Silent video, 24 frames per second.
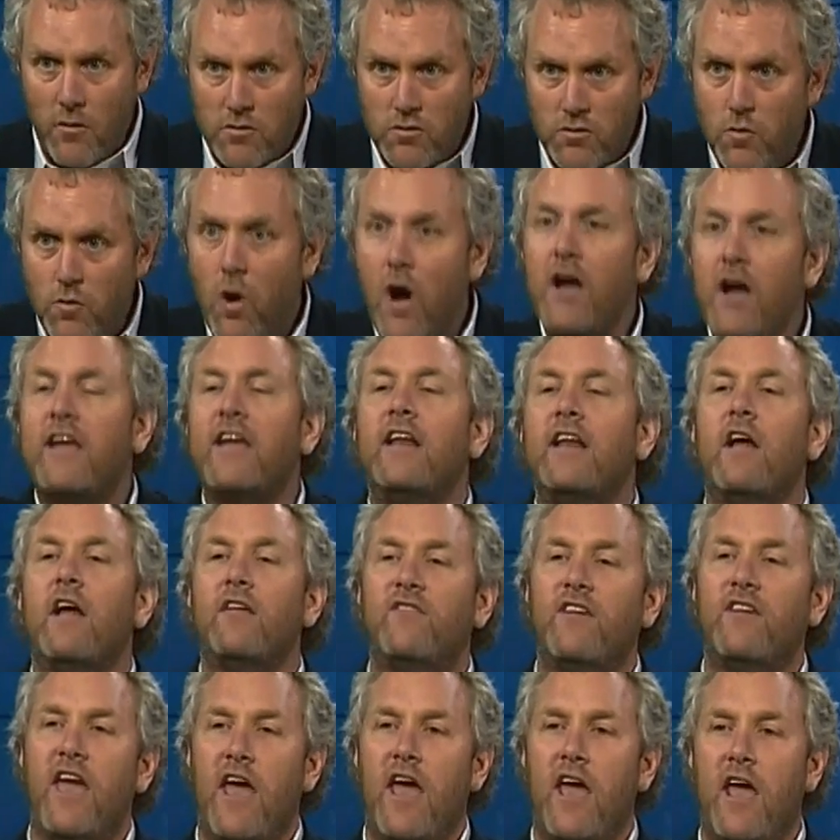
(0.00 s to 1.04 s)
I was walking
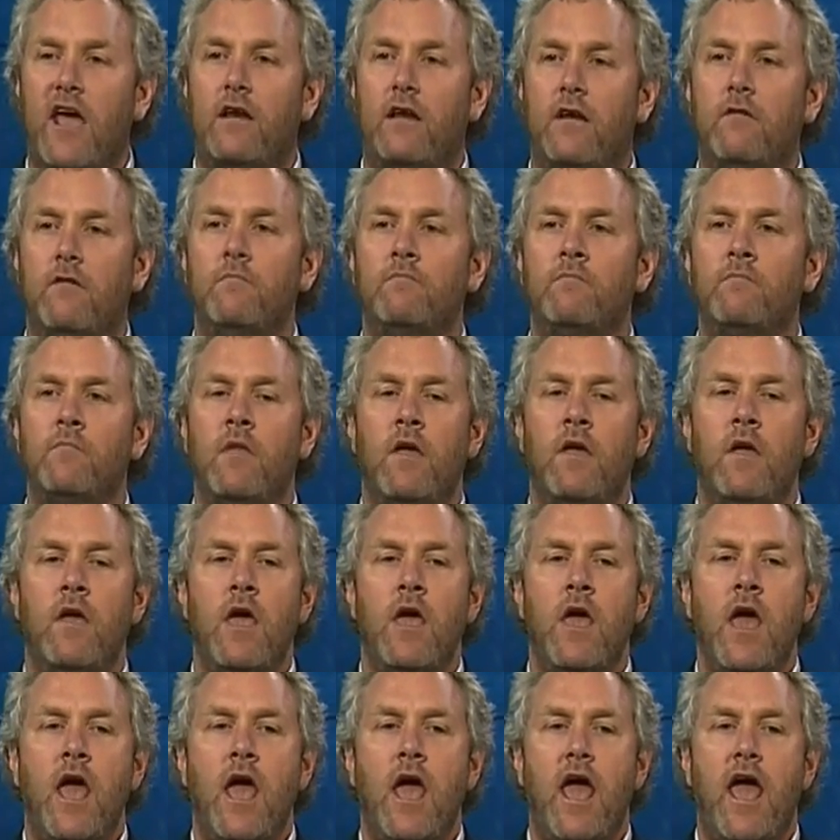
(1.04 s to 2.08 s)
out of Cannon,
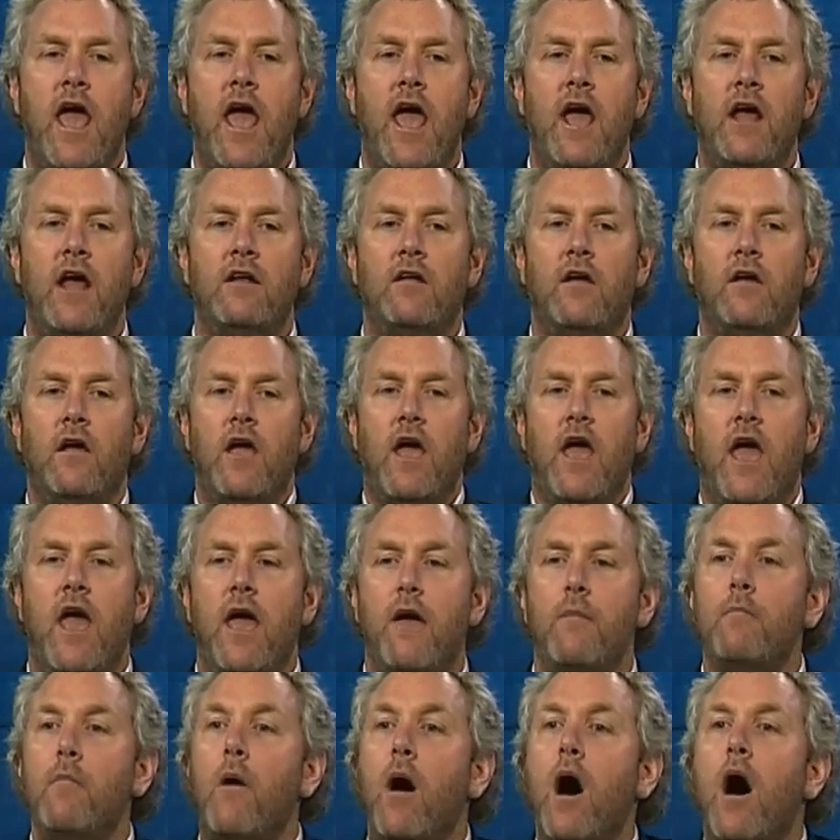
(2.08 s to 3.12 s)
and
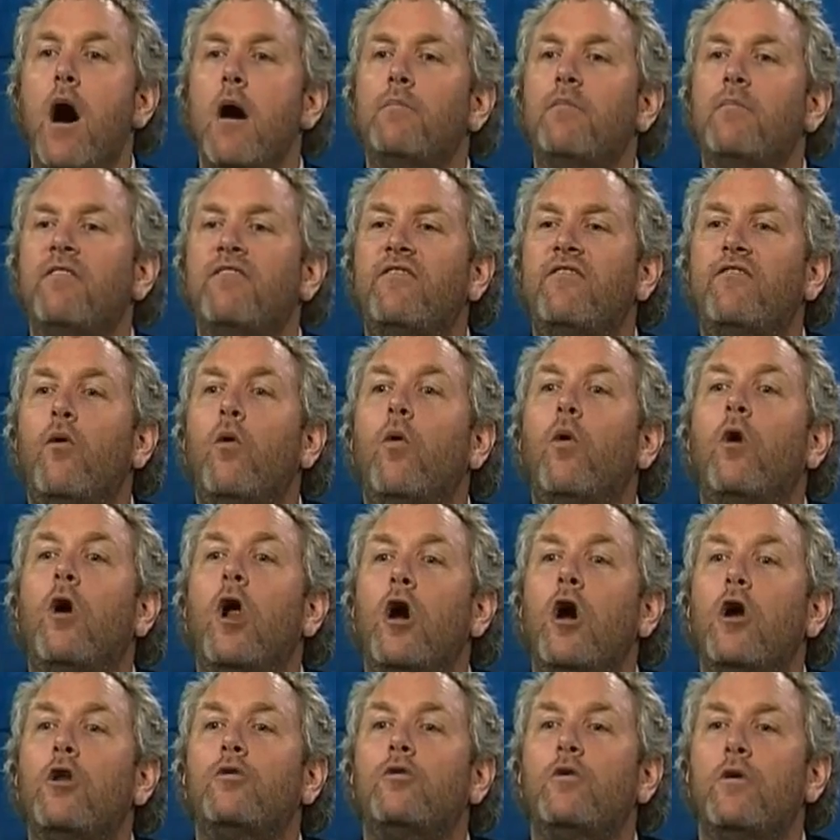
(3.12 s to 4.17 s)
a mob of
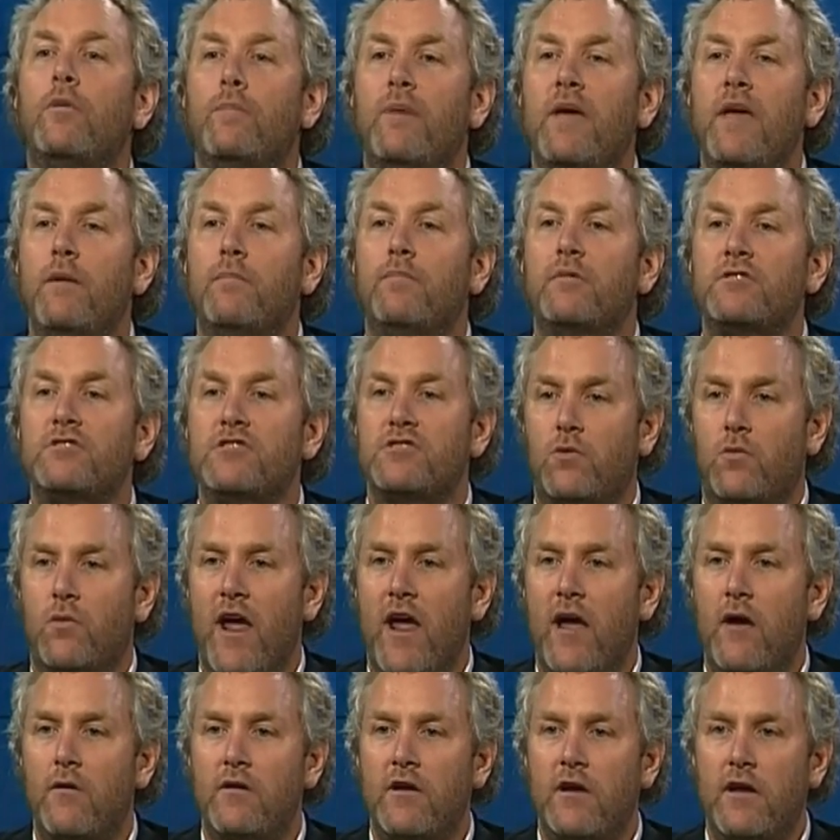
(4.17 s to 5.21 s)
400 people
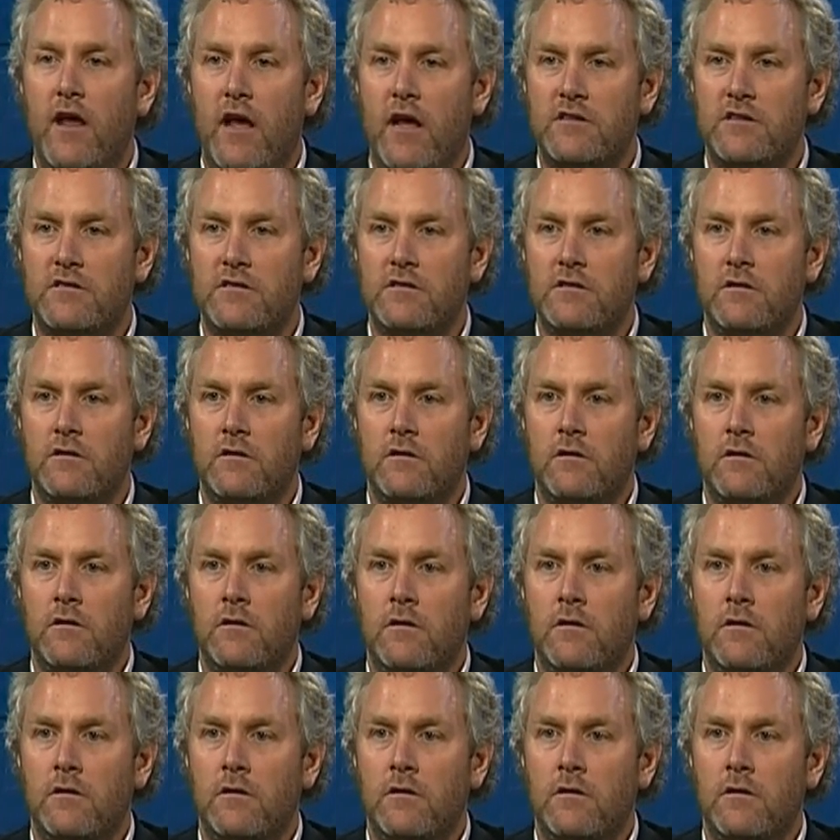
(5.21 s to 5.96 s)
surrounded us.